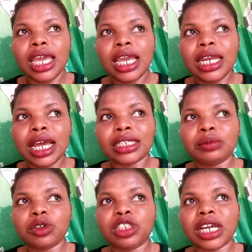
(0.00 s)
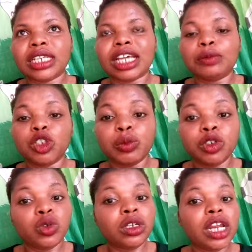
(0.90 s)
In as much as I'm going to be
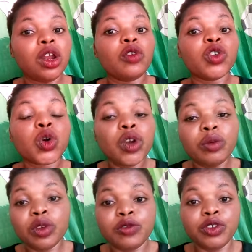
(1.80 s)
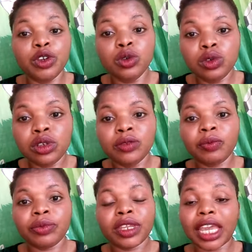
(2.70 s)
doing a lot of cream reviews,
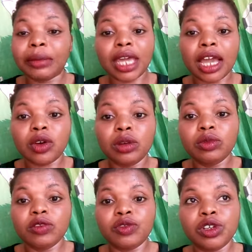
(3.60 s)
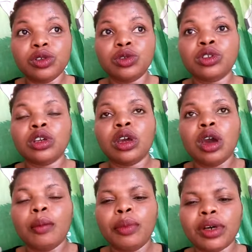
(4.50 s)
chemical cream reviews,
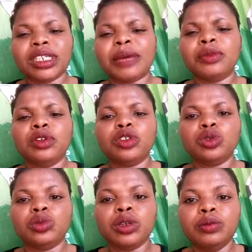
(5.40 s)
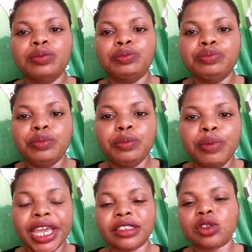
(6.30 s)
but I'm going to be
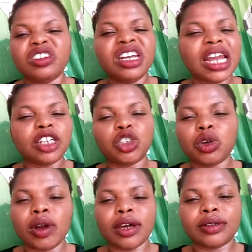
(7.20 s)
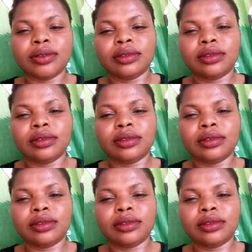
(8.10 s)
based on natural